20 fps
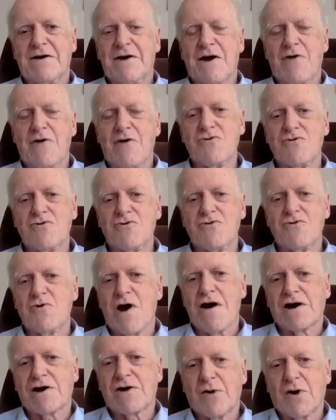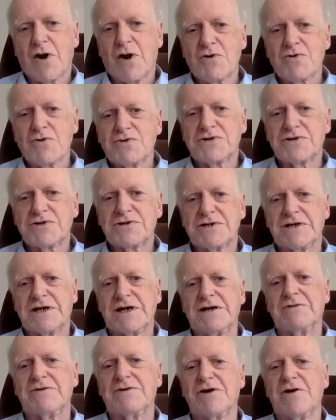who are close
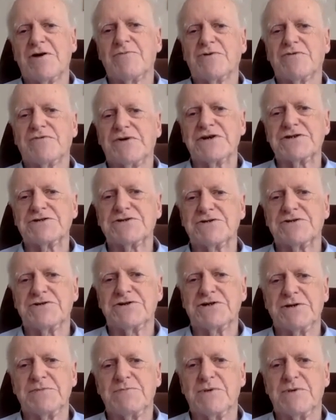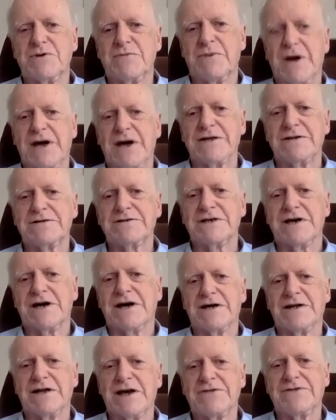in their profession to diplomats,
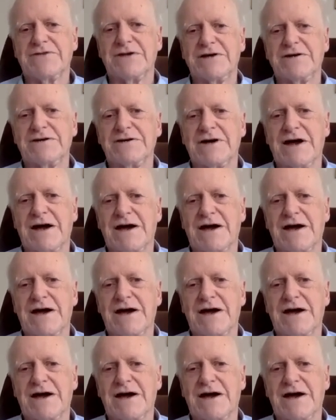and I think